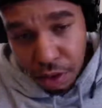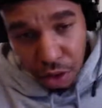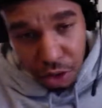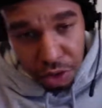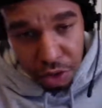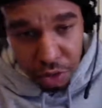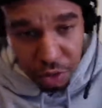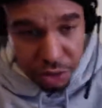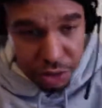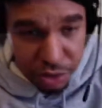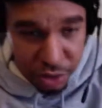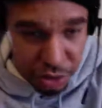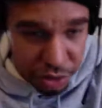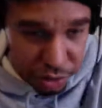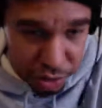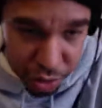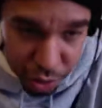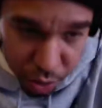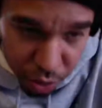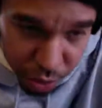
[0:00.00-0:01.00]
Only reason
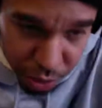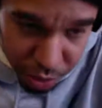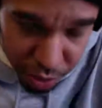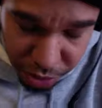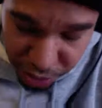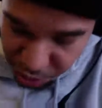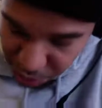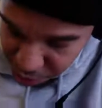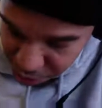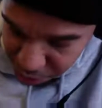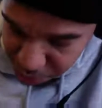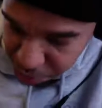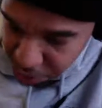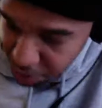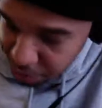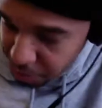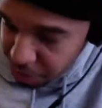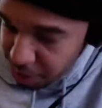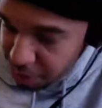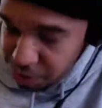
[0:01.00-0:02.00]
it's going to realistically
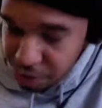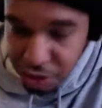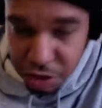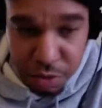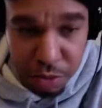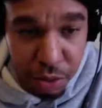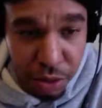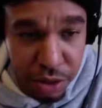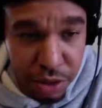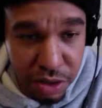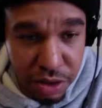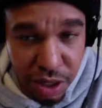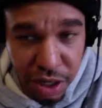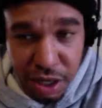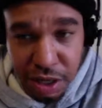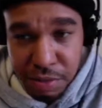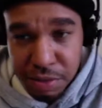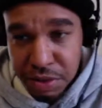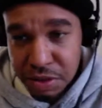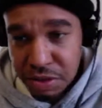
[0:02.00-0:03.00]
plummet at this point in
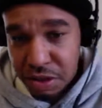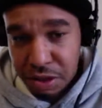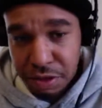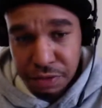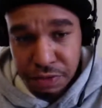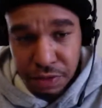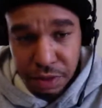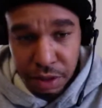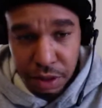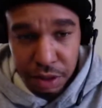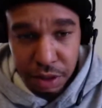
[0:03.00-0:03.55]
time is if